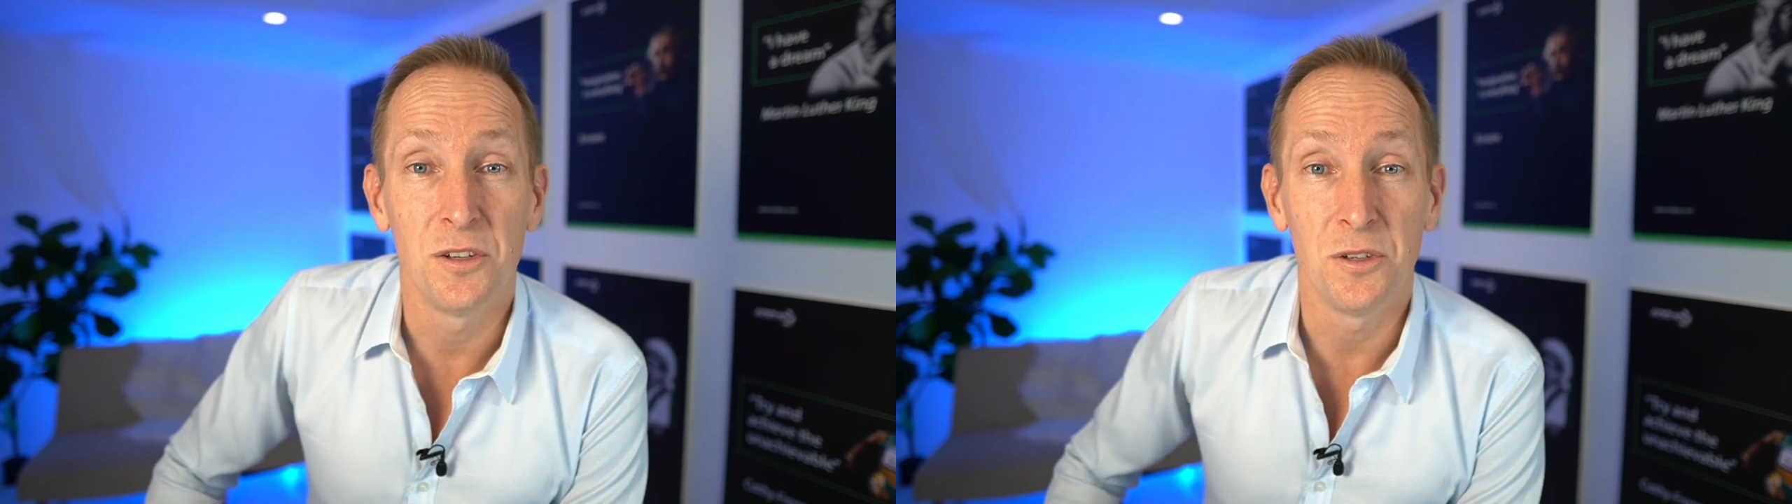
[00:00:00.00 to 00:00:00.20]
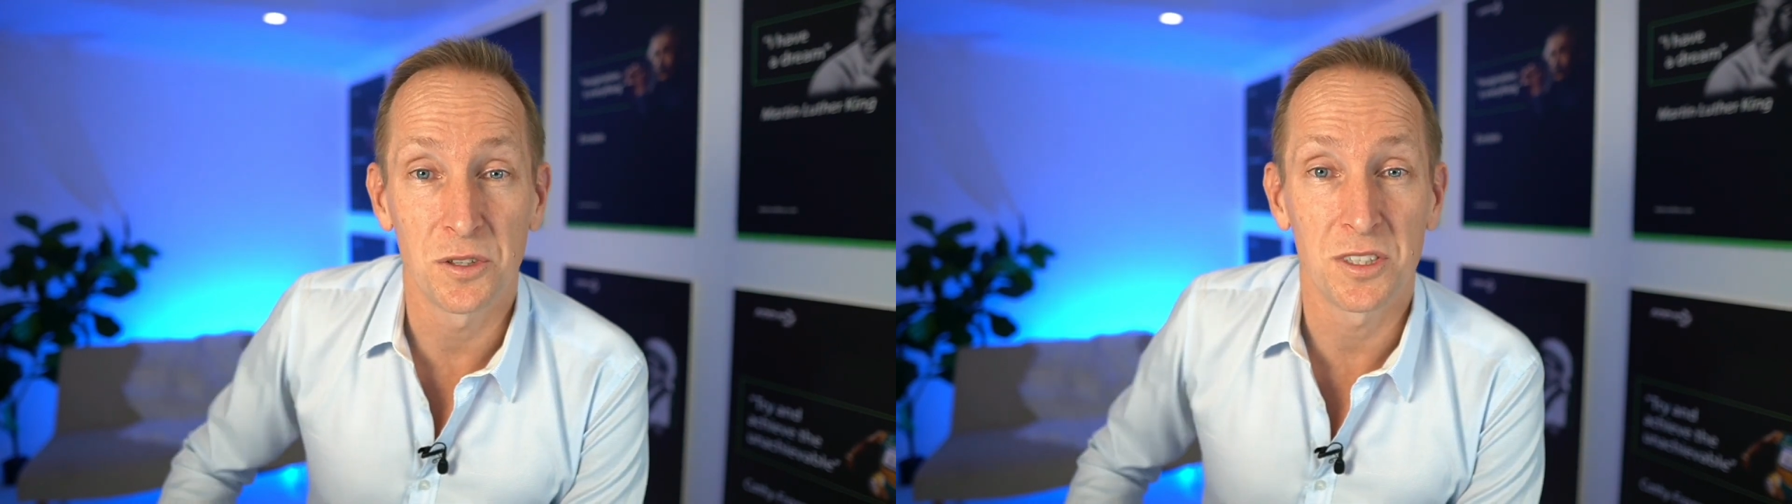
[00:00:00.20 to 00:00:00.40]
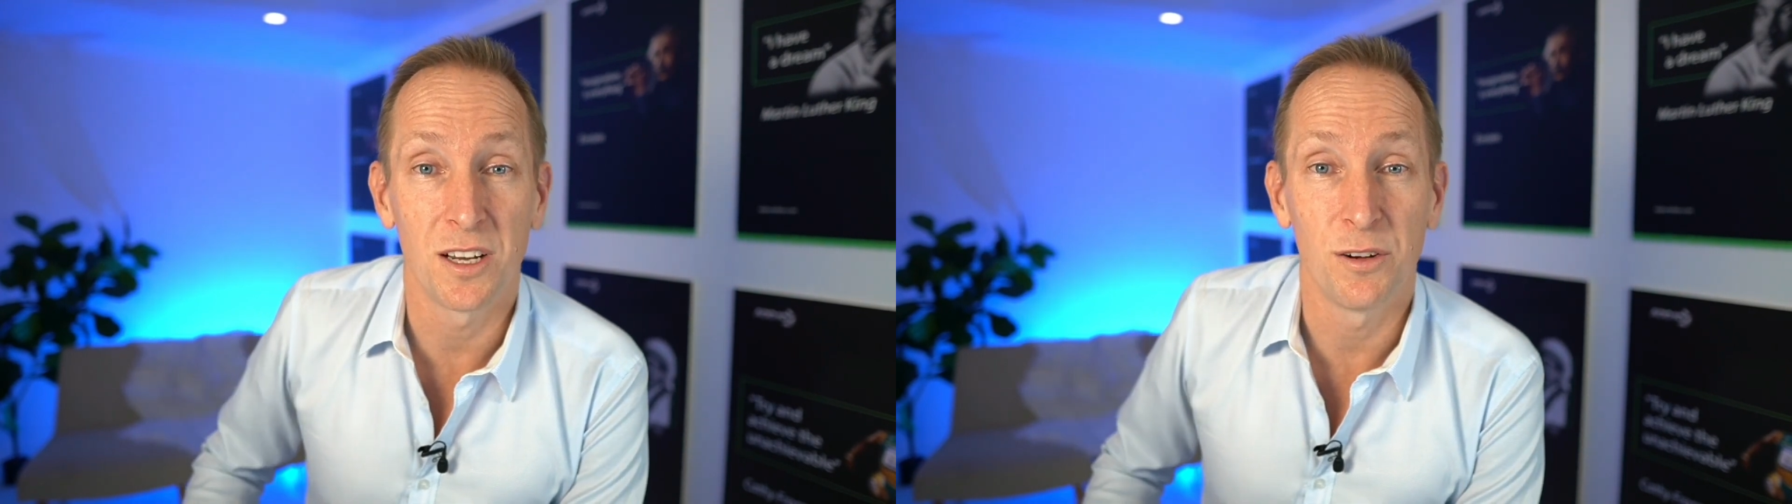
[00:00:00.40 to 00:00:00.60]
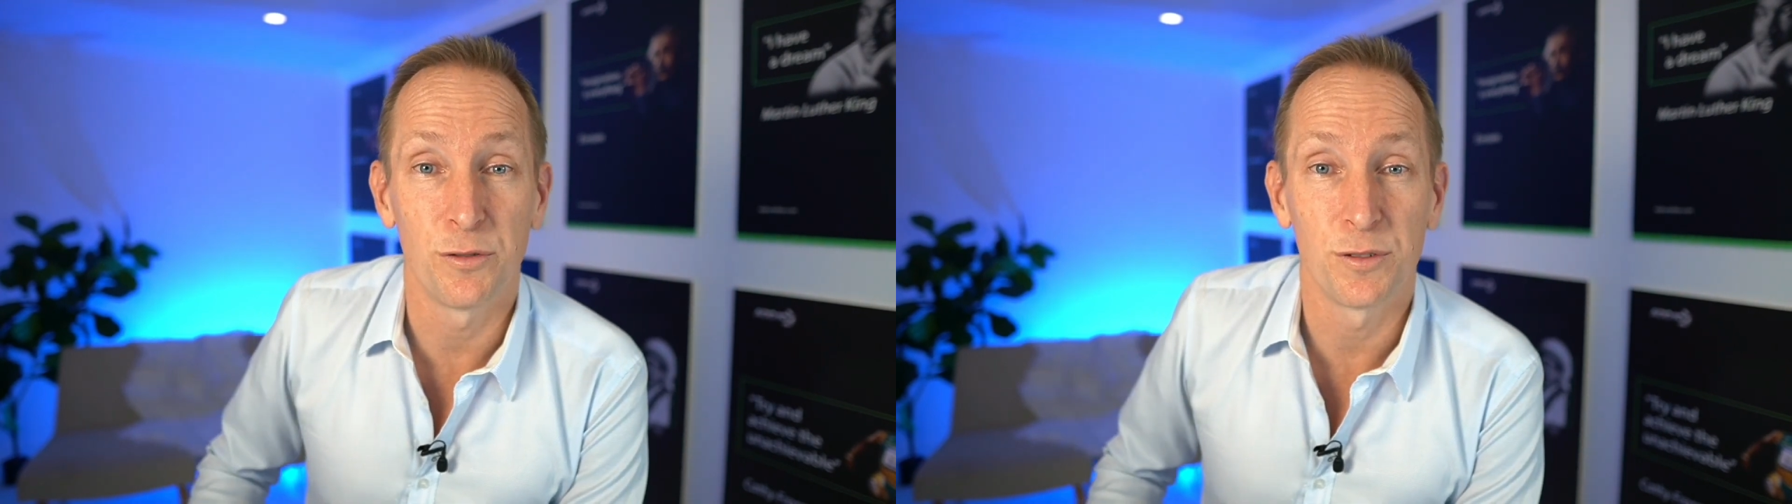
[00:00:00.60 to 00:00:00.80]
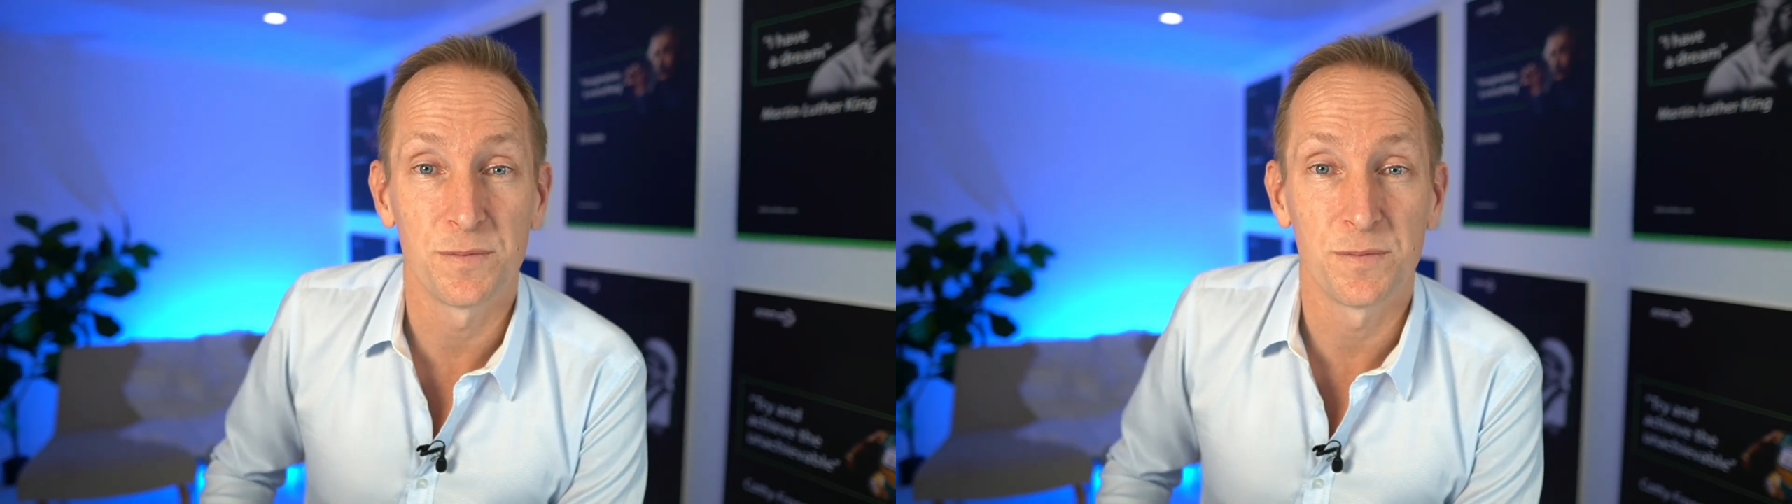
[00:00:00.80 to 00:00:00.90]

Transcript: yourself.